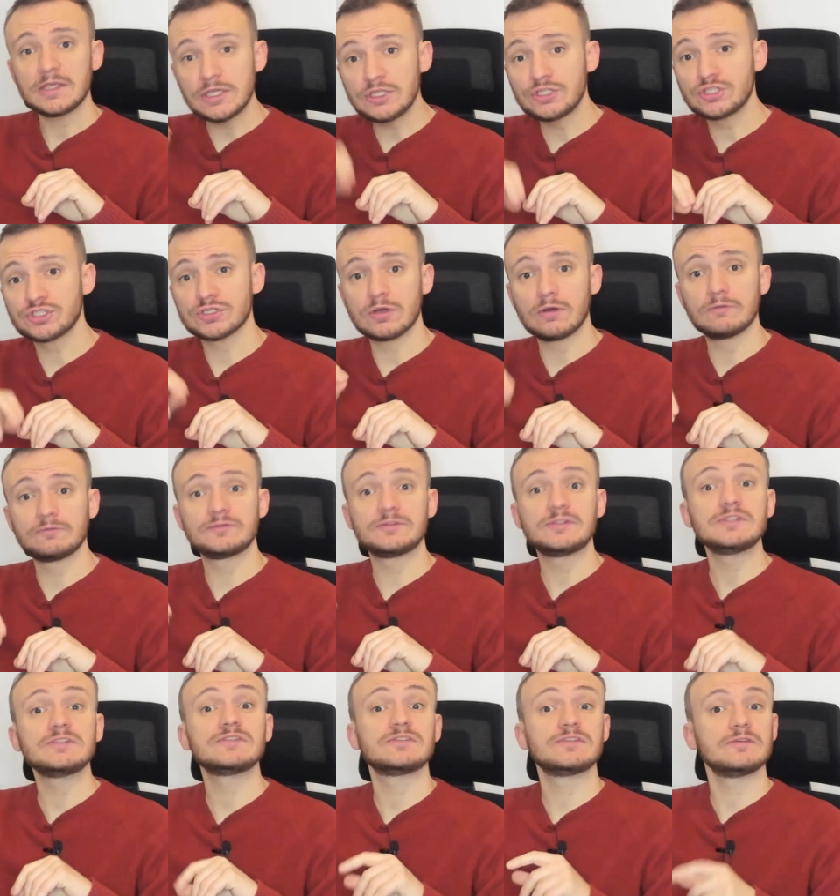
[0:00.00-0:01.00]
Each of
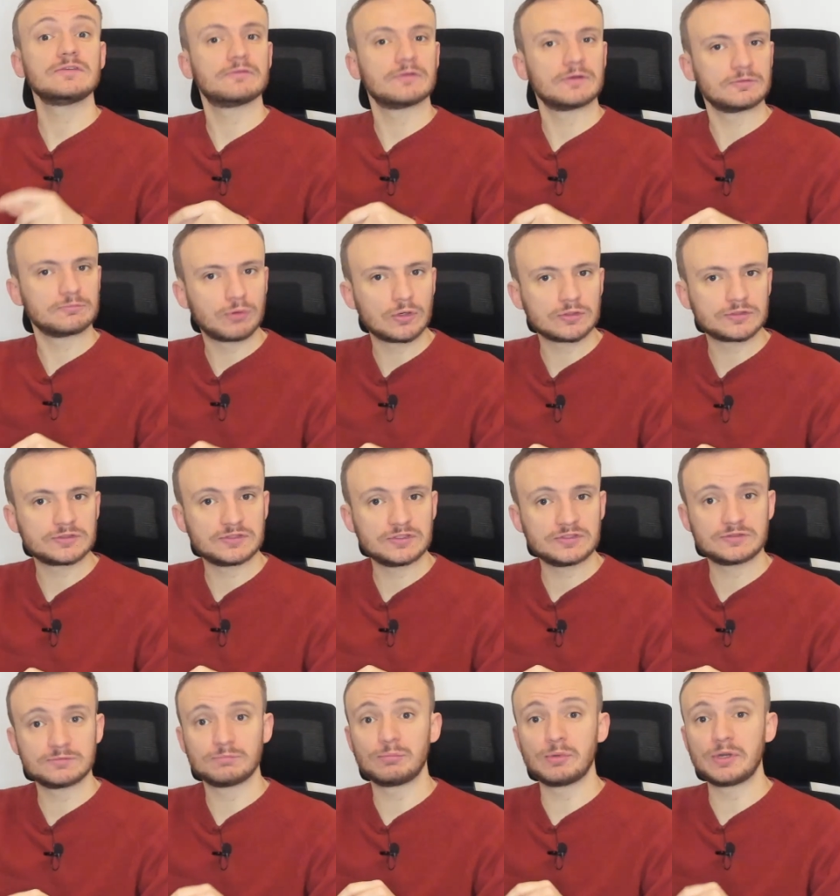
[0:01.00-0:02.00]
these different
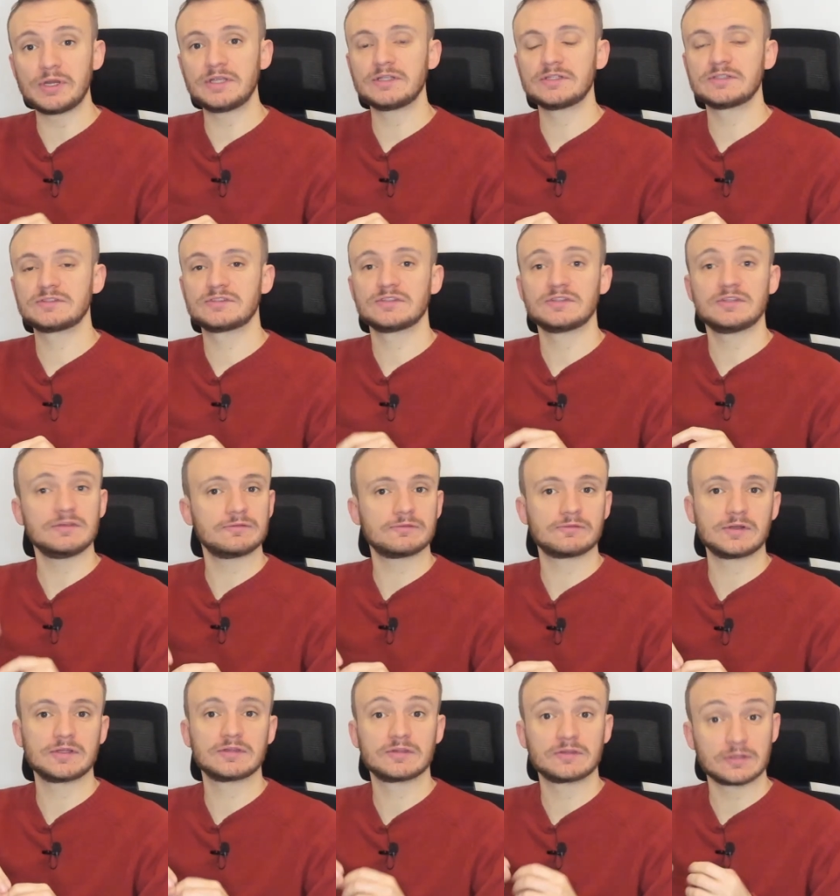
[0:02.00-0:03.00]
processes brings
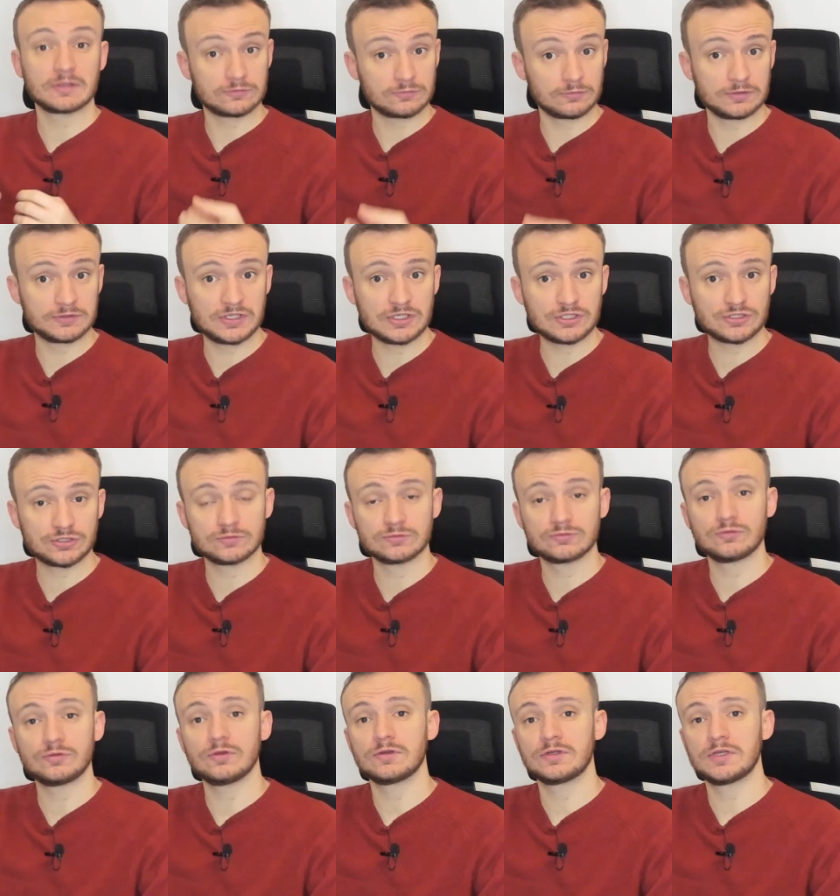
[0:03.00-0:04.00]
different texturization
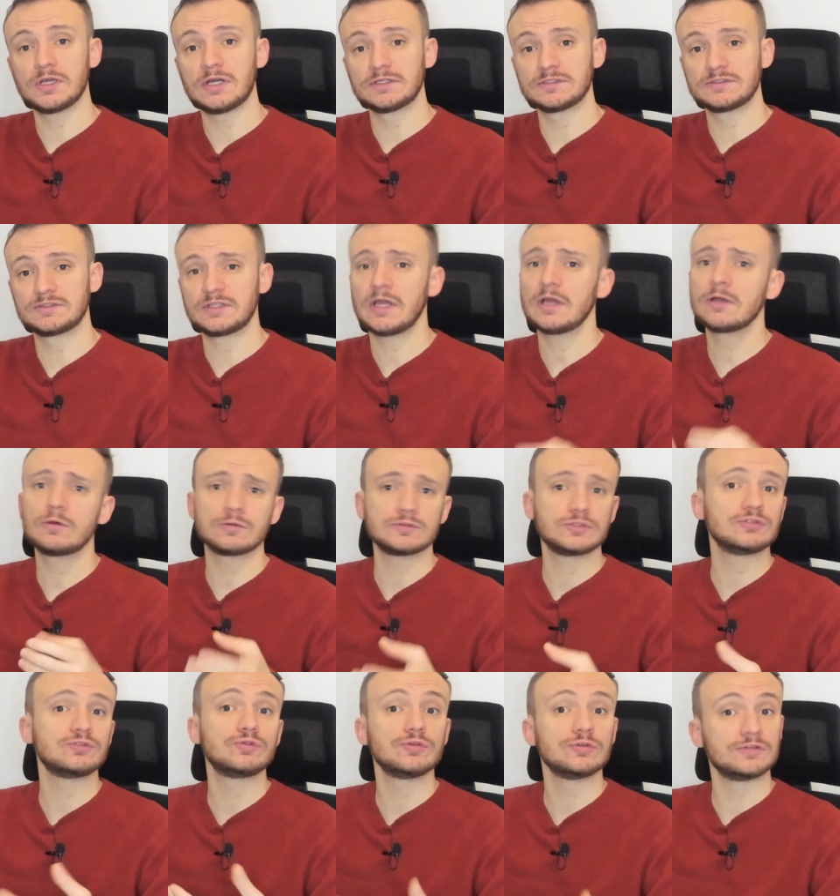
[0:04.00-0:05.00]
to your yarns
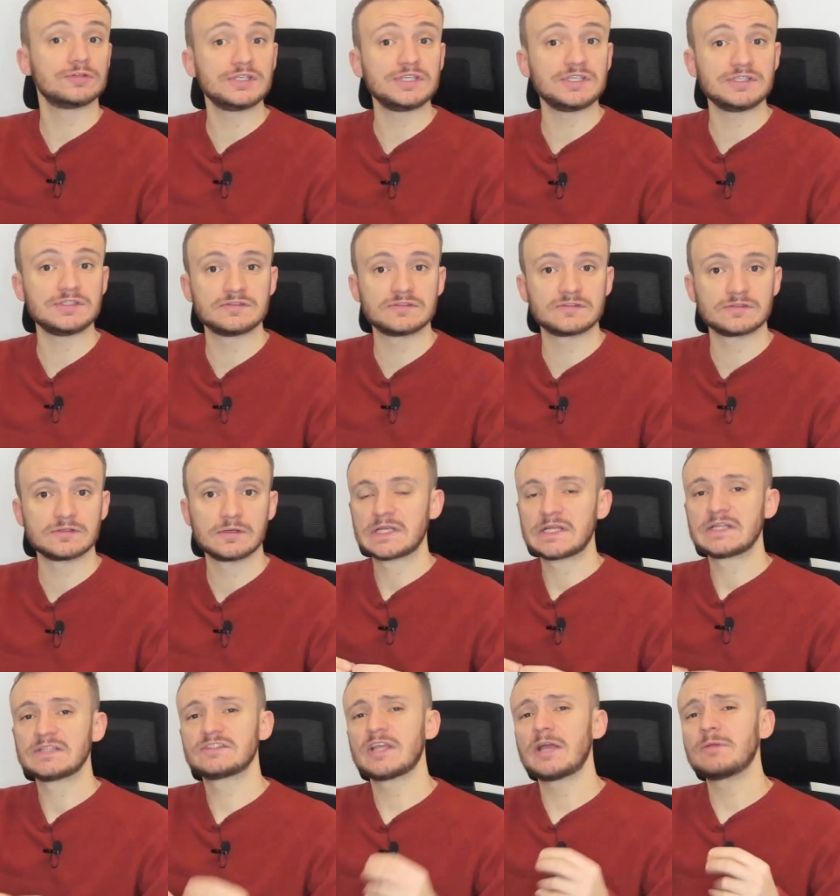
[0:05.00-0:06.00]
according to your needs.
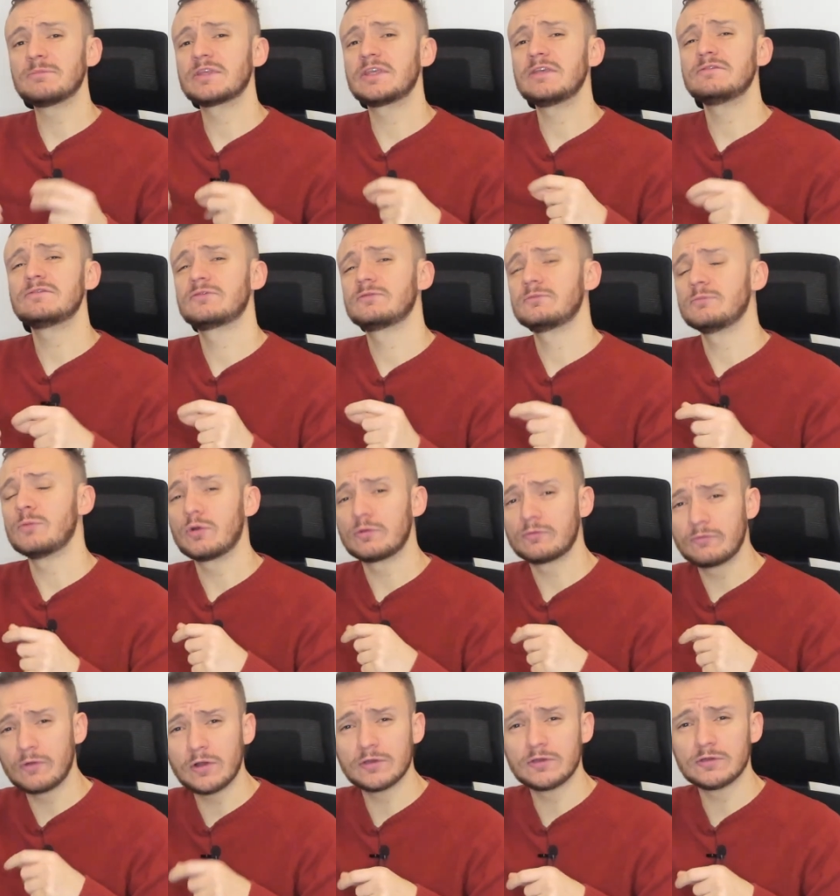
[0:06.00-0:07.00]
Some gives
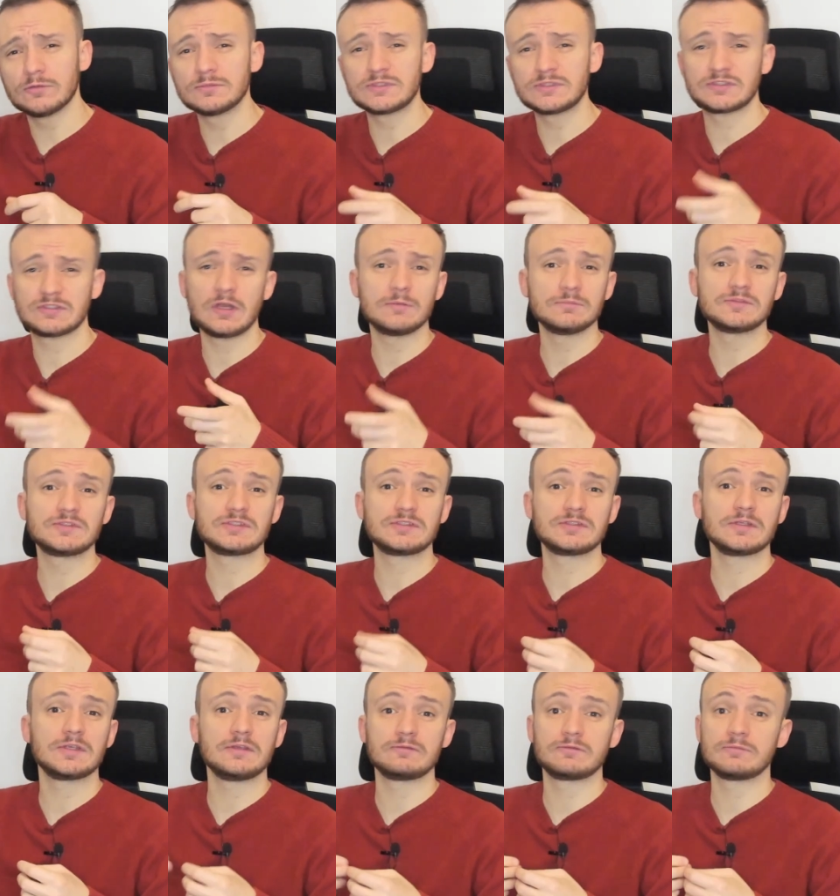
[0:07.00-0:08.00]
more volume, some
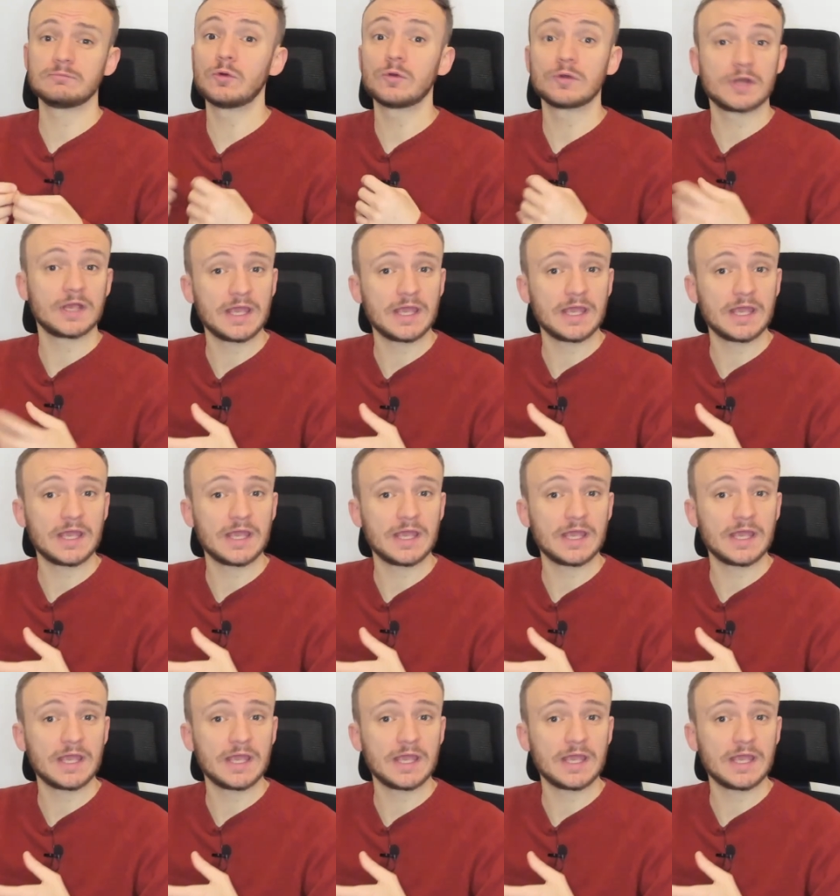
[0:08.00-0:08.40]
gives more